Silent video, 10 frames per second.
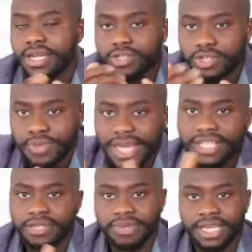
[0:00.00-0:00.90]

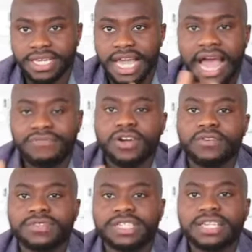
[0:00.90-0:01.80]
Speak to me, have a
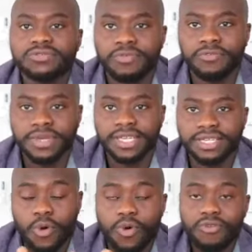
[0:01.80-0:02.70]
conversation with me.
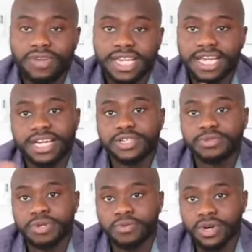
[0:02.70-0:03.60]
But what really
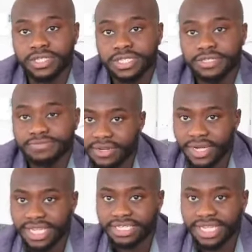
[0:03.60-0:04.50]
hurts me was
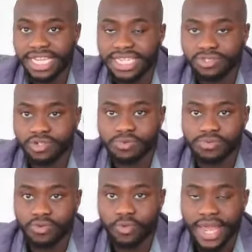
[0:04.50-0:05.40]
when his cleaning job
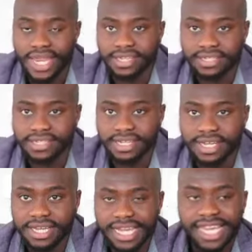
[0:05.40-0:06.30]
went,
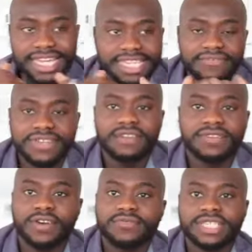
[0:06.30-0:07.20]
he didn't even have
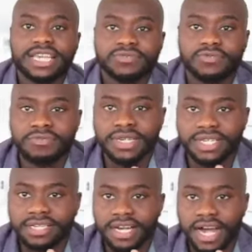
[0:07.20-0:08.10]
a conversation with me
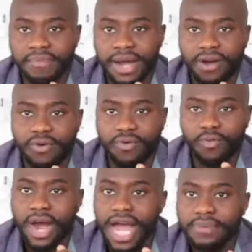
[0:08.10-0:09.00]
about
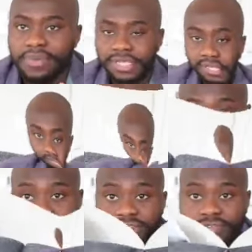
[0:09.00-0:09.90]
what happened. Actually, the
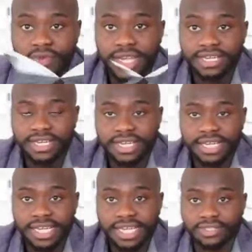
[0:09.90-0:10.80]
first rent,
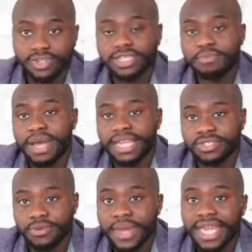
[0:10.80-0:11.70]
he just
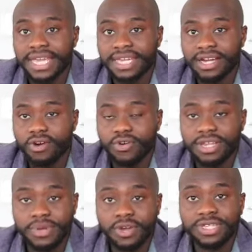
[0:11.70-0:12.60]
managed to pay it
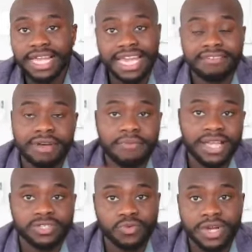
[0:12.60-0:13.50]
only because I gave him my
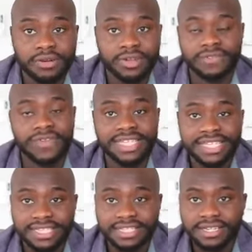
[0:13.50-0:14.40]
badge to work. Because if I
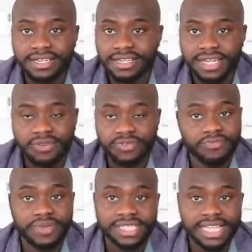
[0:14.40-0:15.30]
didn't, he would
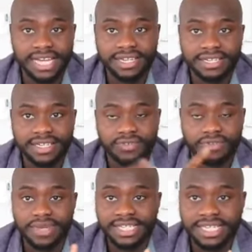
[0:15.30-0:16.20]
have missed that. He would
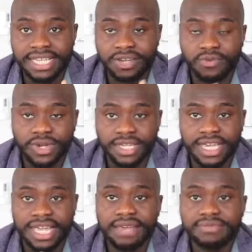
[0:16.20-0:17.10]
have missed the second one.
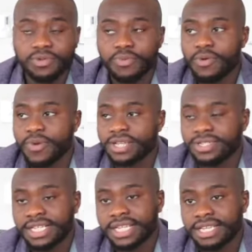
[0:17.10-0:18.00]
It came to the point where I
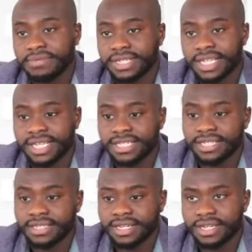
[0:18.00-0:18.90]
just said to him, I said,
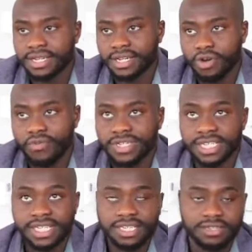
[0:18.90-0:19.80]
listen,
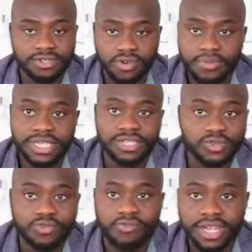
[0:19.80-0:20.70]
obviously you're missing
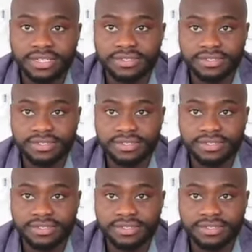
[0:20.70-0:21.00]
2 rent.